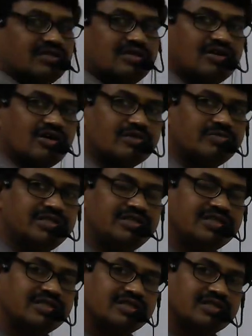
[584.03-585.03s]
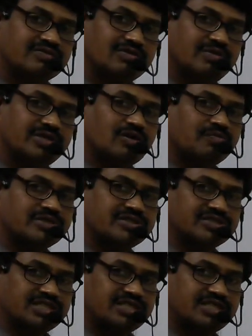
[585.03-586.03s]
carbon will be
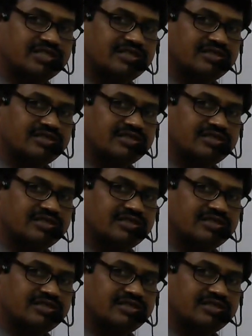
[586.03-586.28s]
compensated.